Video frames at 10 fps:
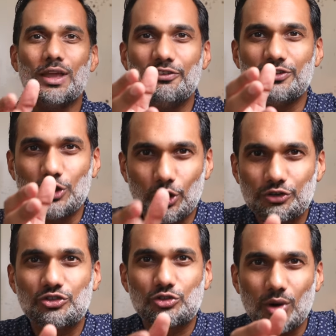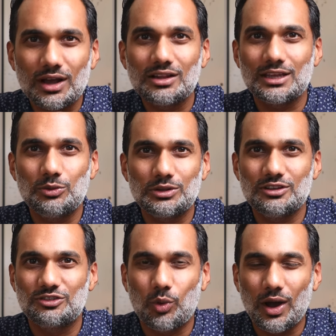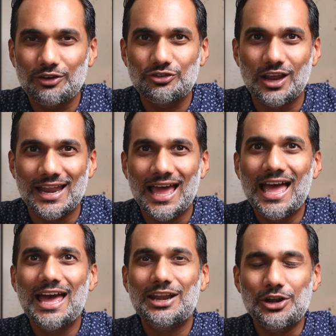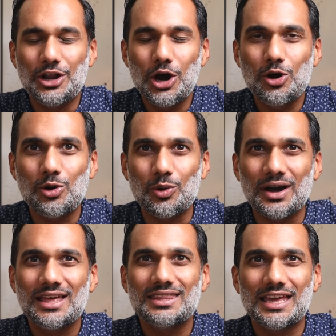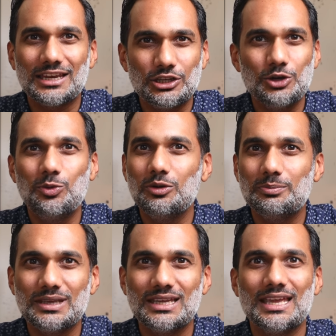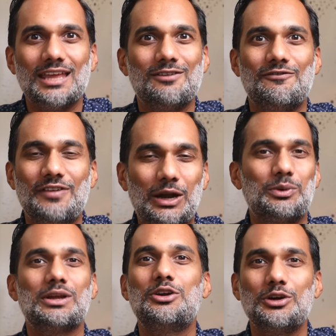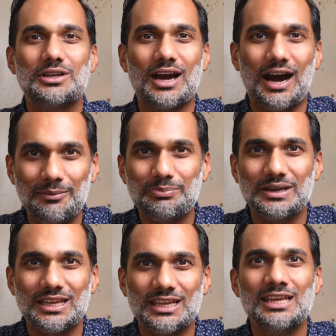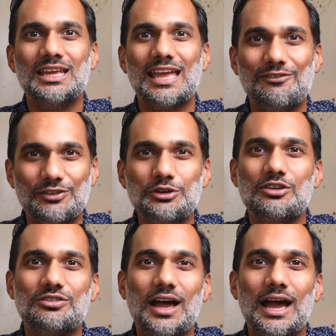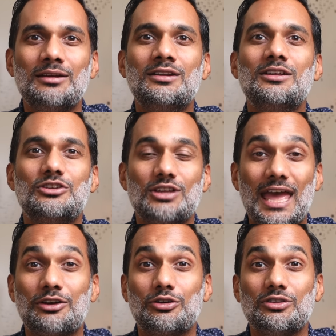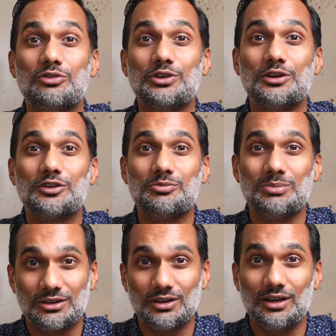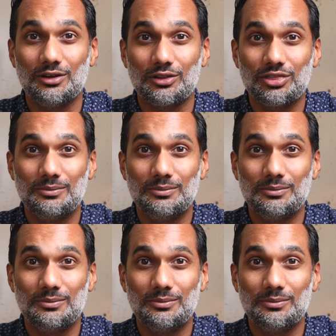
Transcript: if you're struggling with this question, know that you will be in very good company if you decide to enter the field of mental health.